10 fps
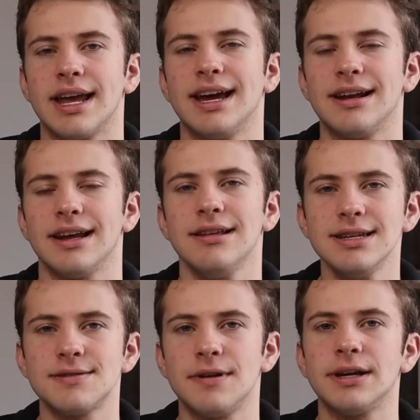And in
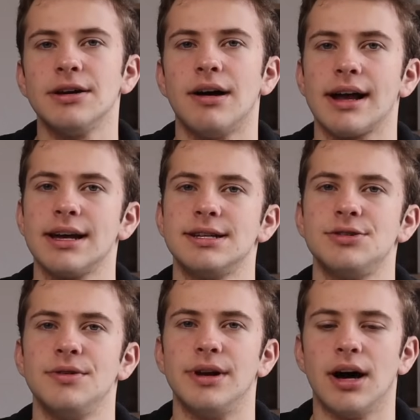this video, I'm going
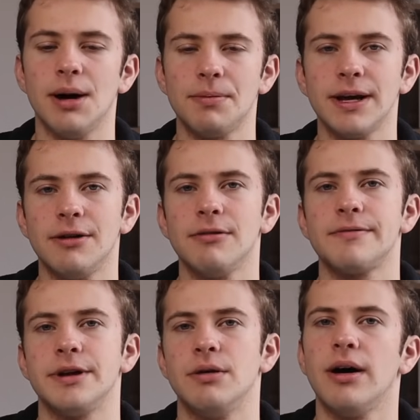to do an updated
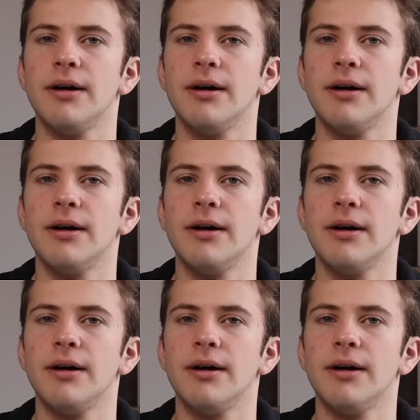review